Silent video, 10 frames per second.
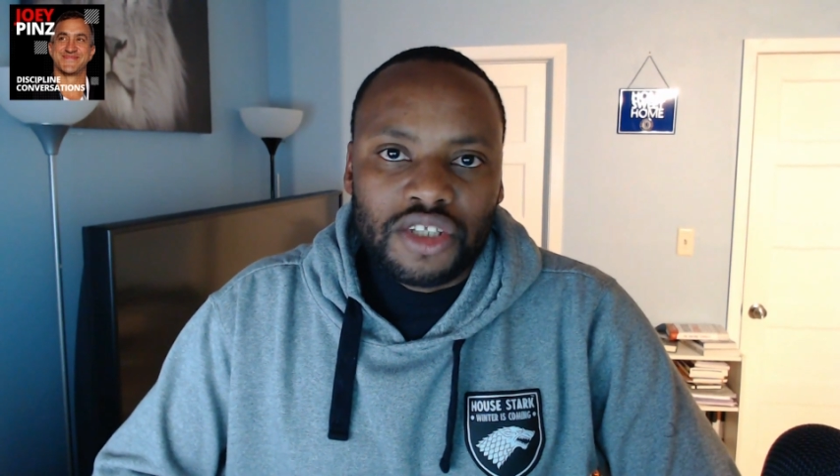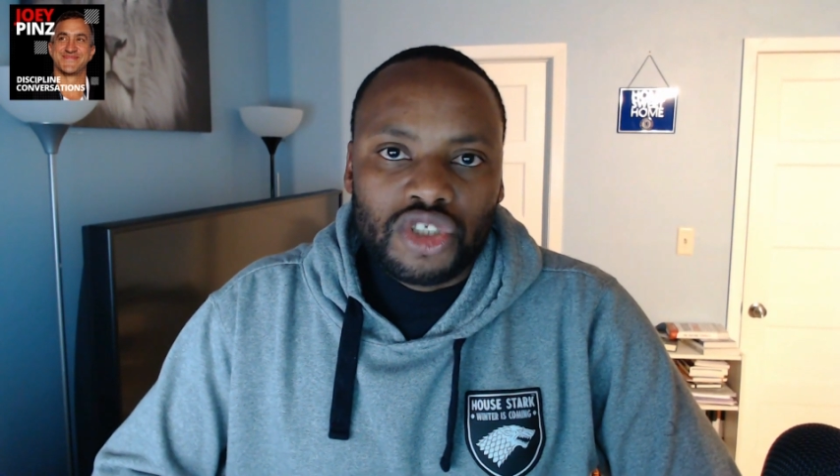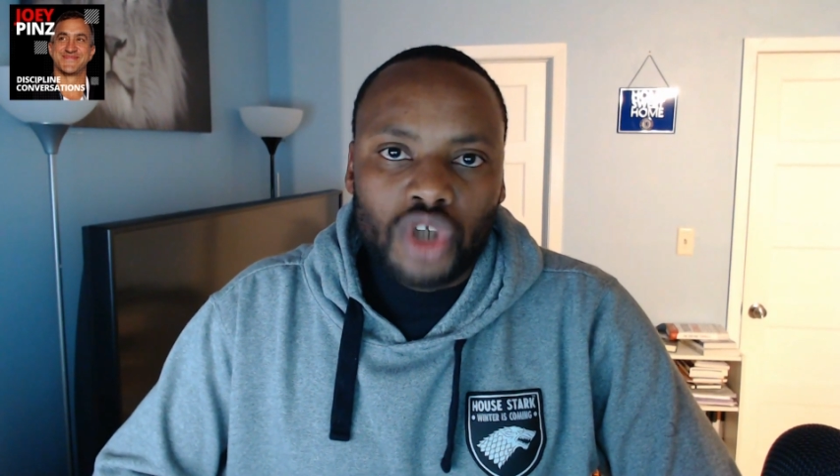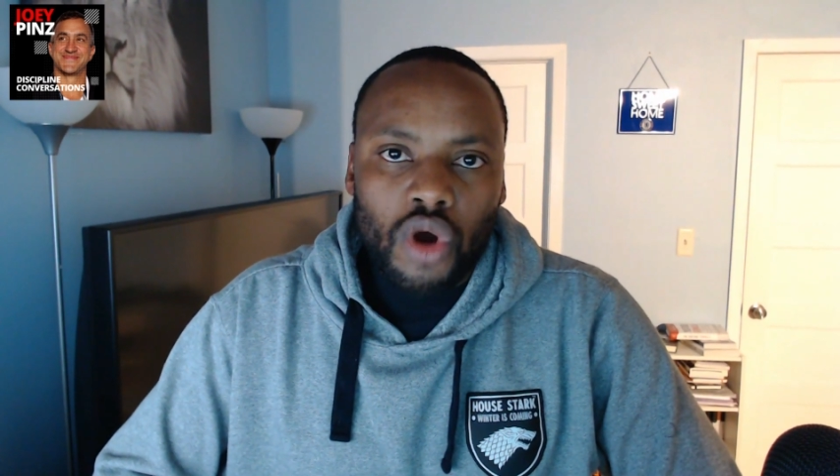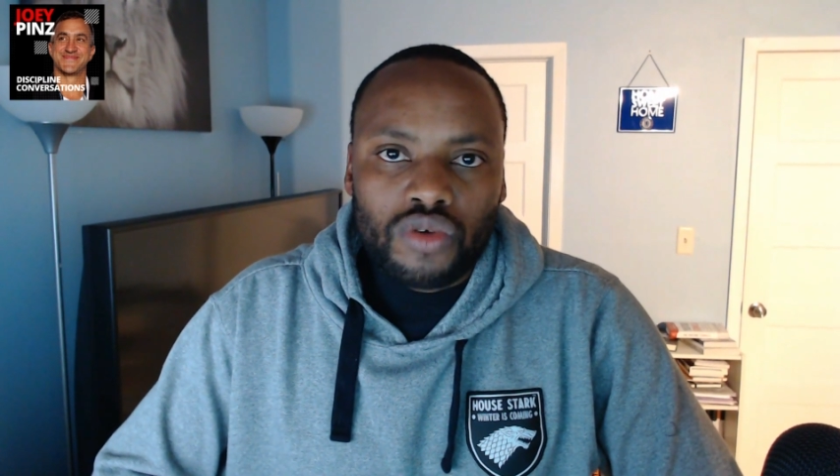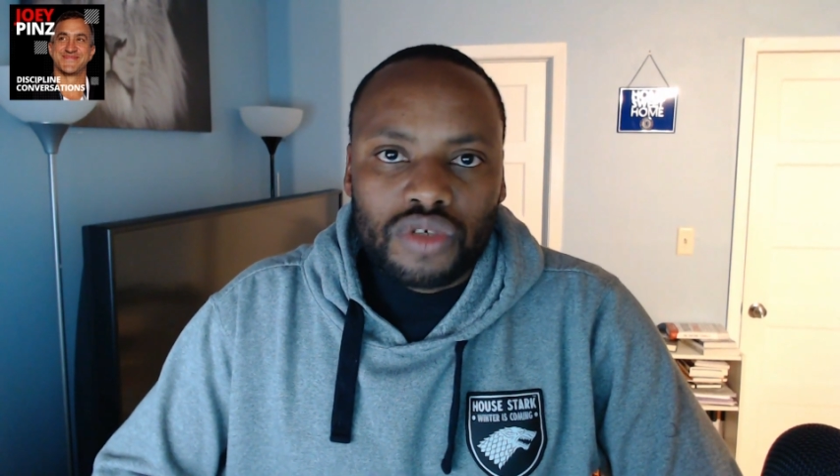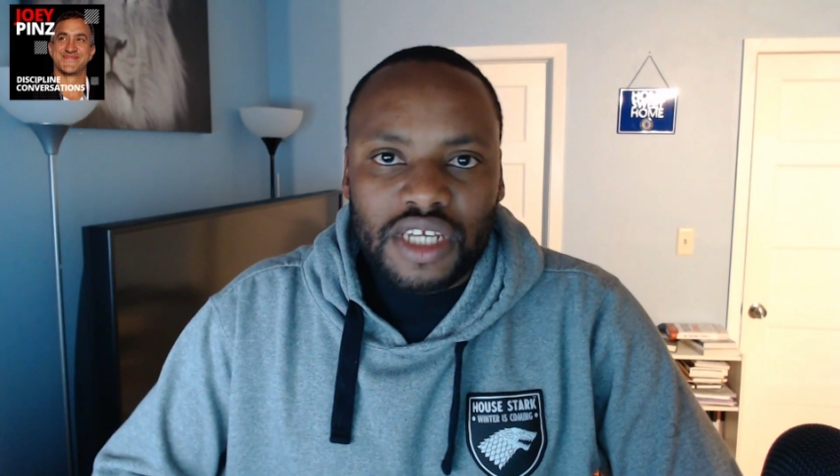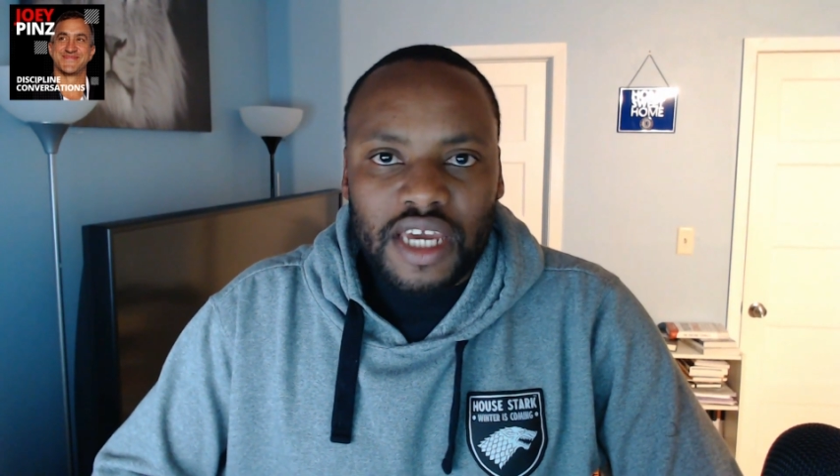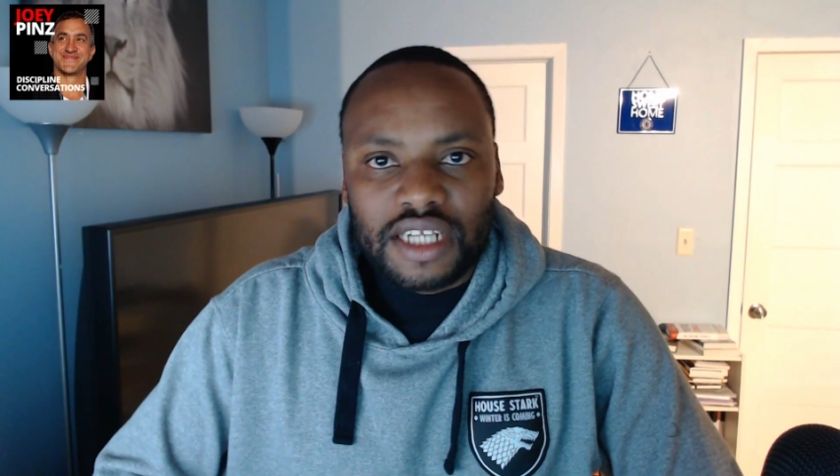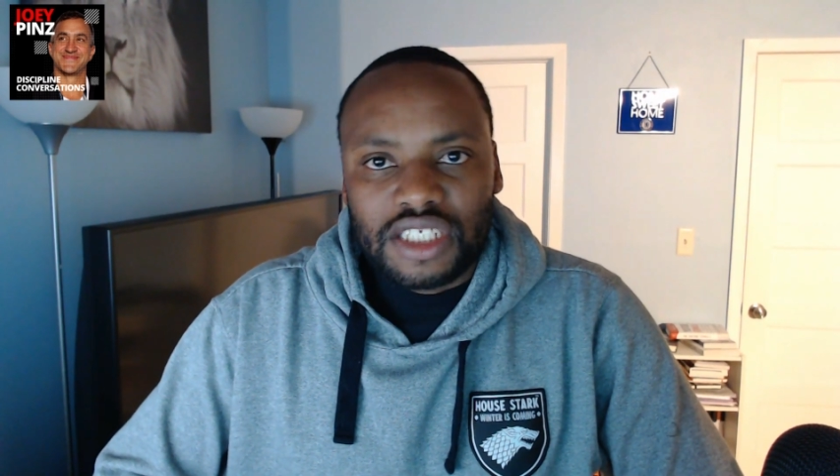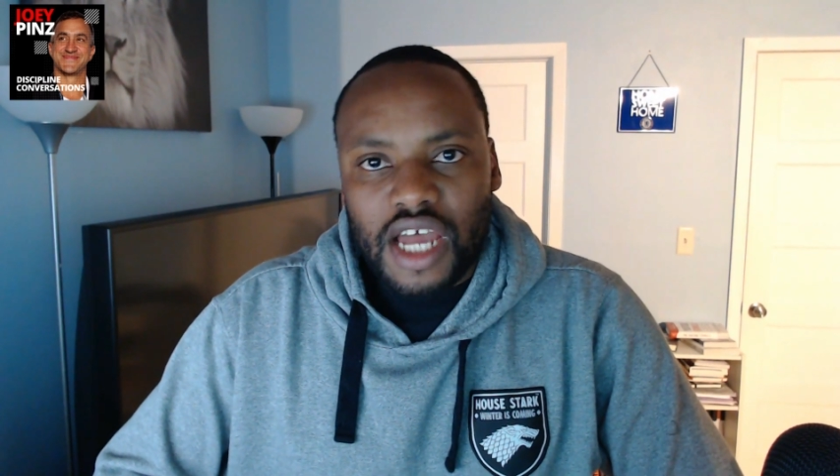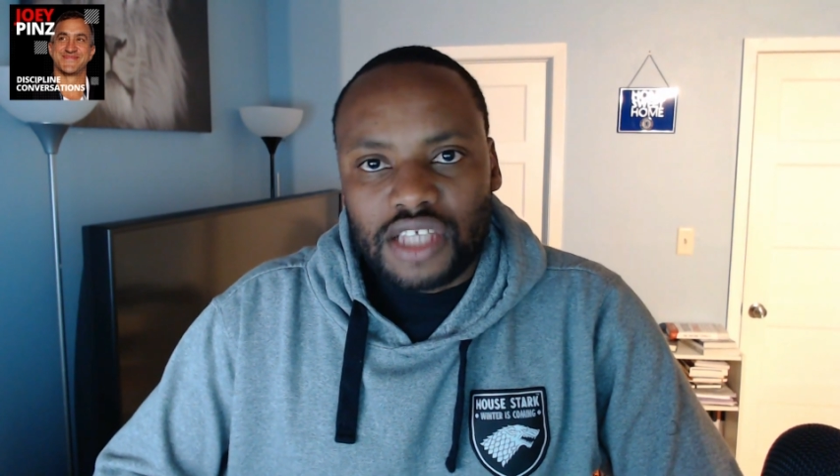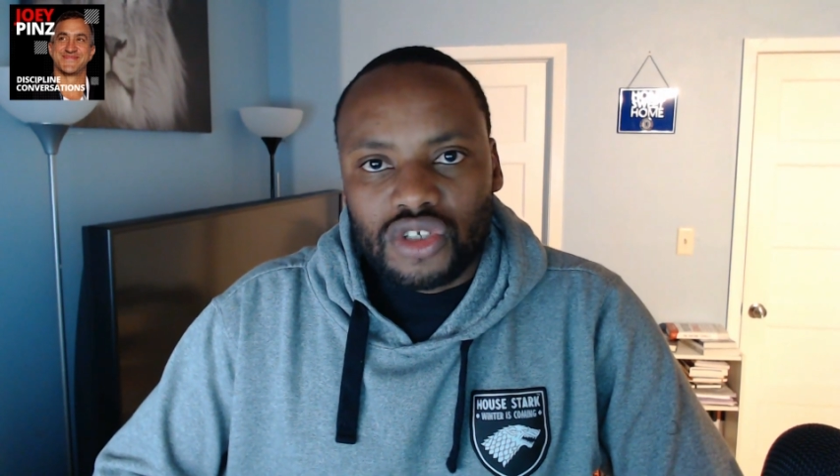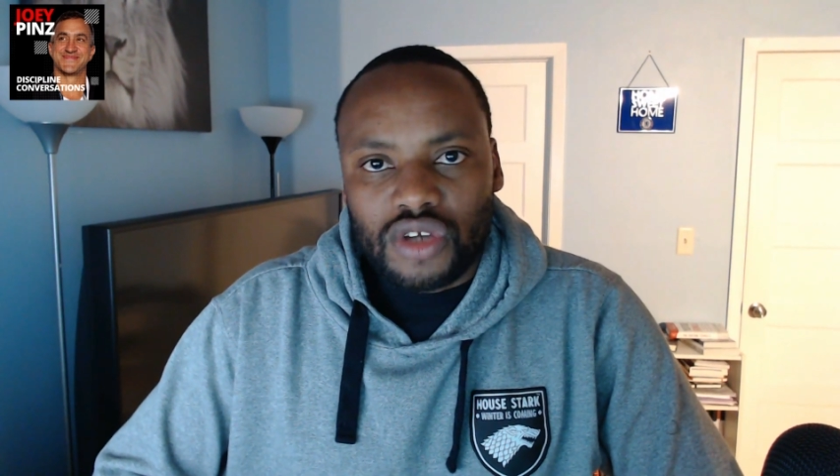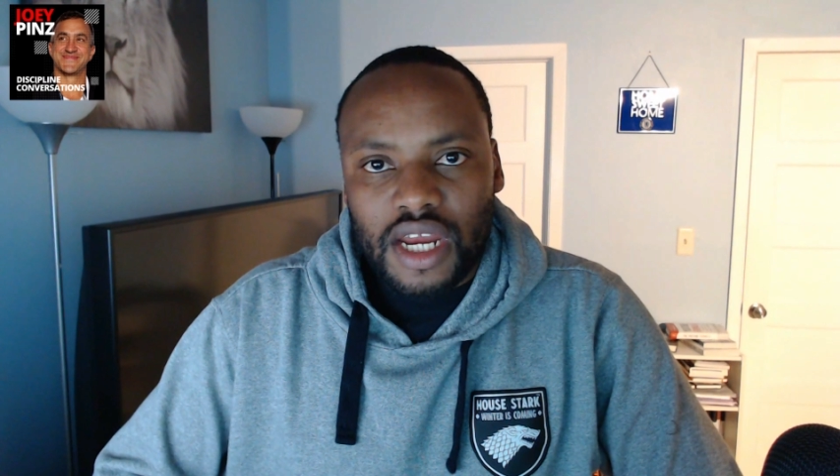that don't
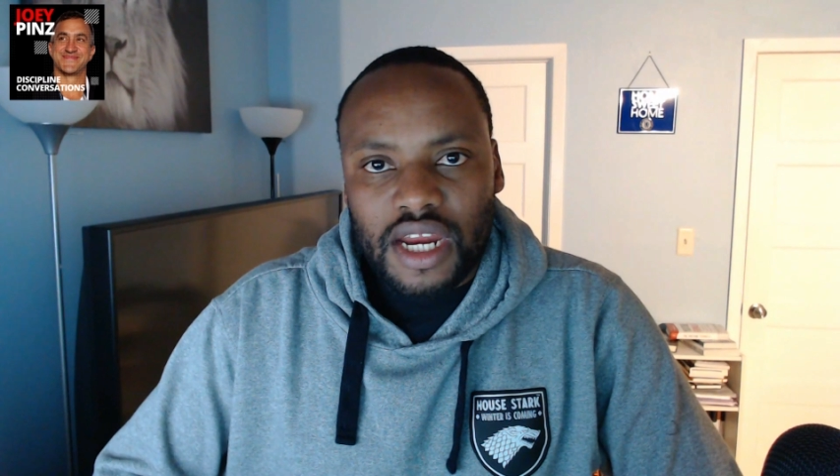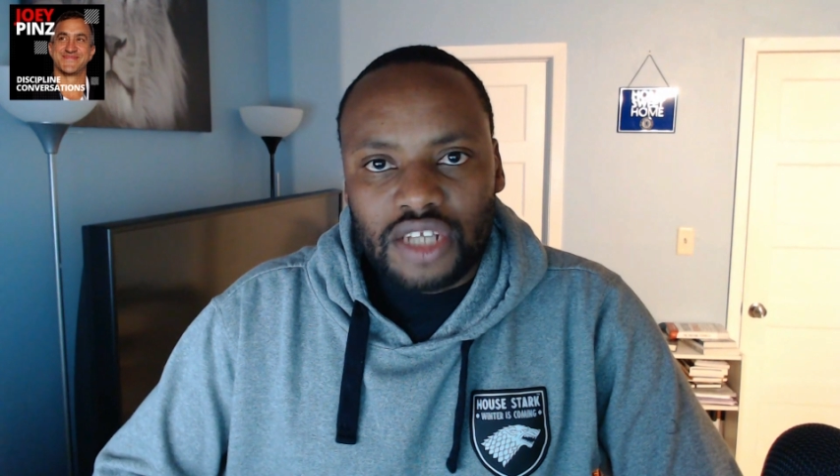get a chance